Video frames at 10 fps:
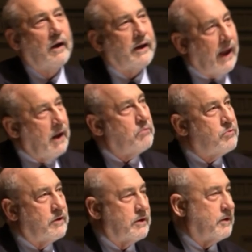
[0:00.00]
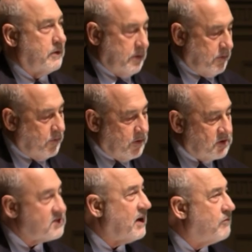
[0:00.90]
came the the
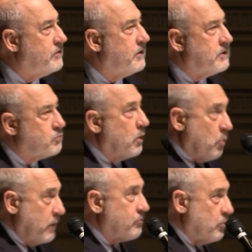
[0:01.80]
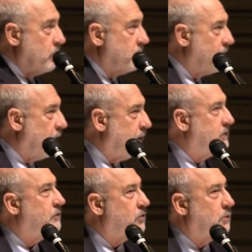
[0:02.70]
70s, we went through a very
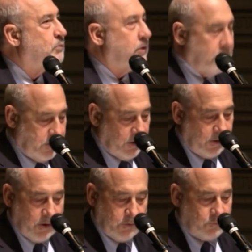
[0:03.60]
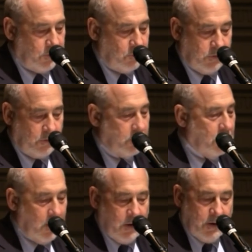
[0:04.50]
difficult period in our country. There, were,
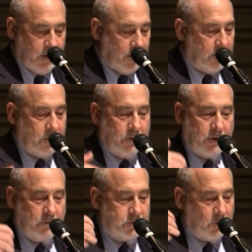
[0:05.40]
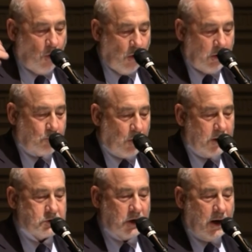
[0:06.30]
uh, there was the oil
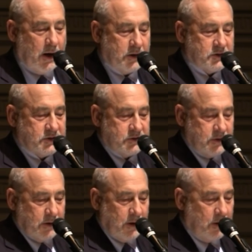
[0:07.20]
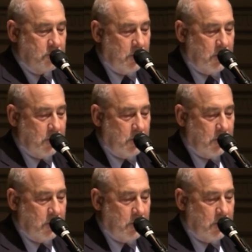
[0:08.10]
price shocks, uh,